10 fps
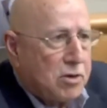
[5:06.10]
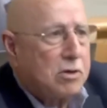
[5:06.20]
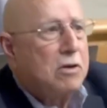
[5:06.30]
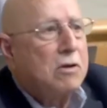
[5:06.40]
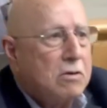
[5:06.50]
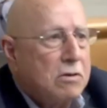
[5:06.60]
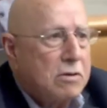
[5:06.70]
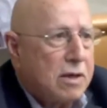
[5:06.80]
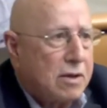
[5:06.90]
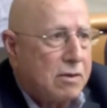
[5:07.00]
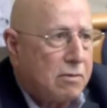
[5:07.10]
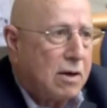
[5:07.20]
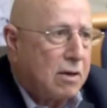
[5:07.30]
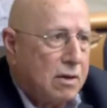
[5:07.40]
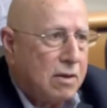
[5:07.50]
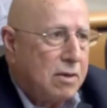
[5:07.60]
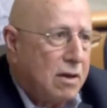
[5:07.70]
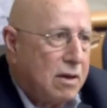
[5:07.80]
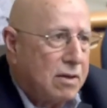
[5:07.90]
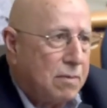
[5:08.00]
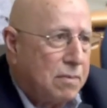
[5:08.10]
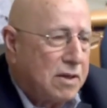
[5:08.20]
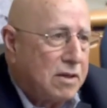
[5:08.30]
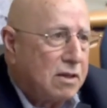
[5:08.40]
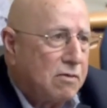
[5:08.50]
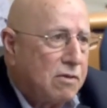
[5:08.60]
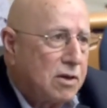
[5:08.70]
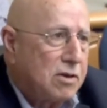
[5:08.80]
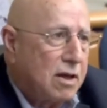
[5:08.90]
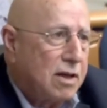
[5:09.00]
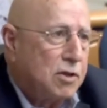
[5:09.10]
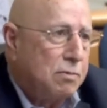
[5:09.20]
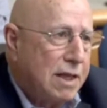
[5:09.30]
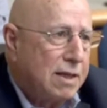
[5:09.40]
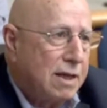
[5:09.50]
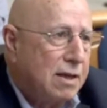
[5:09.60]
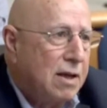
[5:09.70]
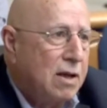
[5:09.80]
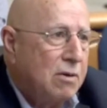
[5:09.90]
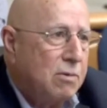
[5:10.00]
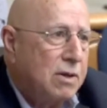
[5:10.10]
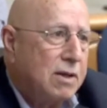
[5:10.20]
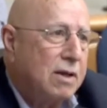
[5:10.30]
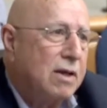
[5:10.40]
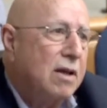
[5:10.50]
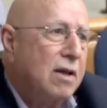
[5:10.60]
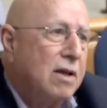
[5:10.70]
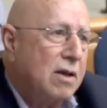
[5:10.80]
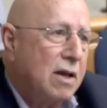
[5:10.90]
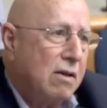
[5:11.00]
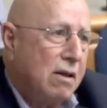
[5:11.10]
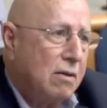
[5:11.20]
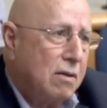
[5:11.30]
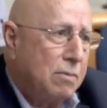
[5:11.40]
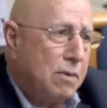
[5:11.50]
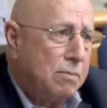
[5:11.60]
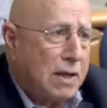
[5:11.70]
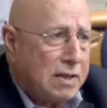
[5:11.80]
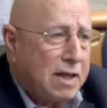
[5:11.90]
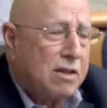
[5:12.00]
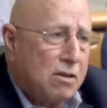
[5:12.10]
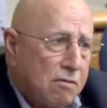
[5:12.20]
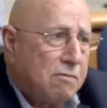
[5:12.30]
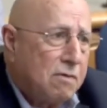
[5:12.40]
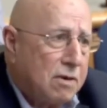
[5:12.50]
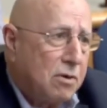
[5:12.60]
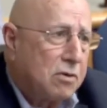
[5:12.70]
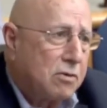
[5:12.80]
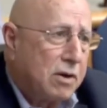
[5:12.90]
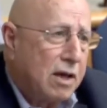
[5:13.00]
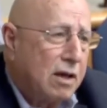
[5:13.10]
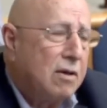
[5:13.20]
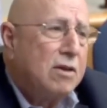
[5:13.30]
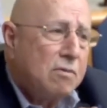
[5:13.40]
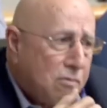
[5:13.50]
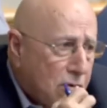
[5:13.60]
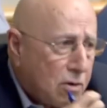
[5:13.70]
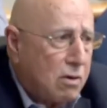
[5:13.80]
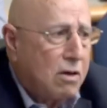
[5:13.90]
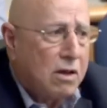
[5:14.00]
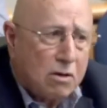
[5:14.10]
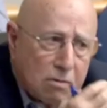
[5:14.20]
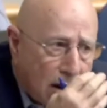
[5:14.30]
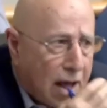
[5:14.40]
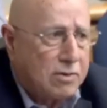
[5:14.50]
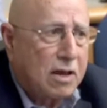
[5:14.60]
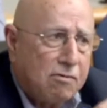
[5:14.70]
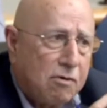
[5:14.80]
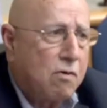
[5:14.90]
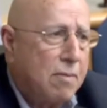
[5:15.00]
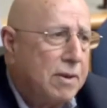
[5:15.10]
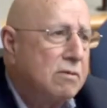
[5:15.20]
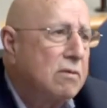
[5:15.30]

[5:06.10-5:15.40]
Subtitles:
you conclude that the president of Russia is meeting with the president of North Korea for, asking for weapons?